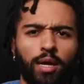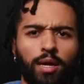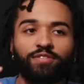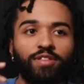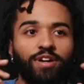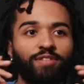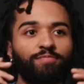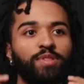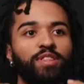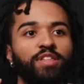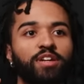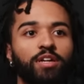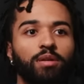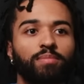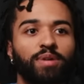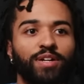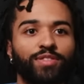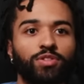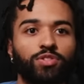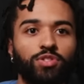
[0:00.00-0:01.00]
I've, I've been thinking
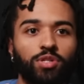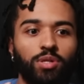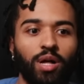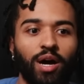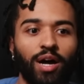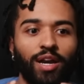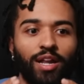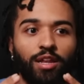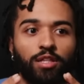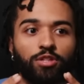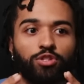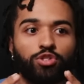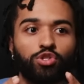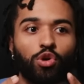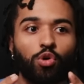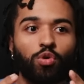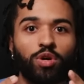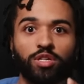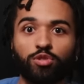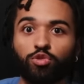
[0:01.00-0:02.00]
about this a lot, and it's
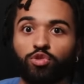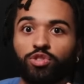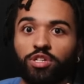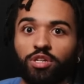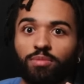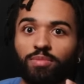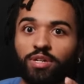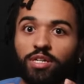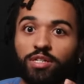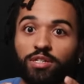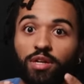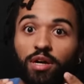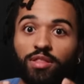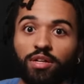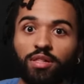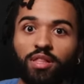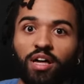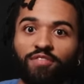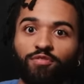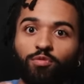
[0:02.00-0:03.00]
so interesting because on
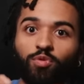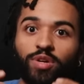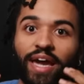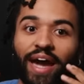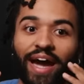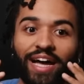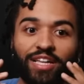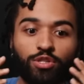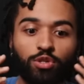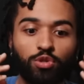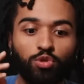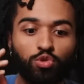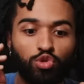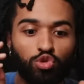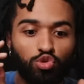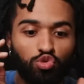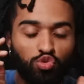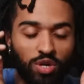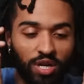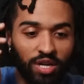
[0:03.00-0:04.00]
the left, we ask you
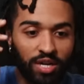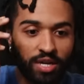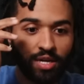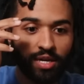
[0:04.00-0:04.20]
to